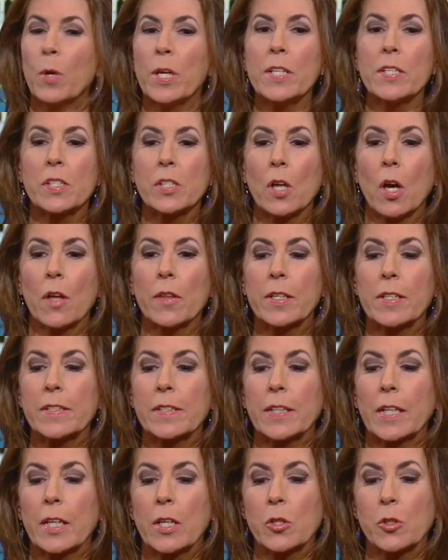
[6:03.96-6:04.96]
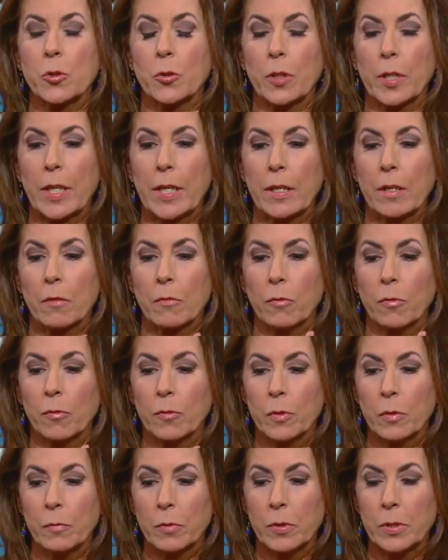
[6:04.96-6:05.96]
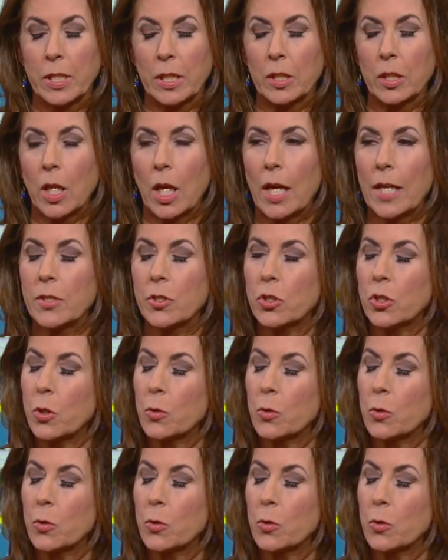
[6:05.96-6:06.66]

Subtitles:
We saw this country decline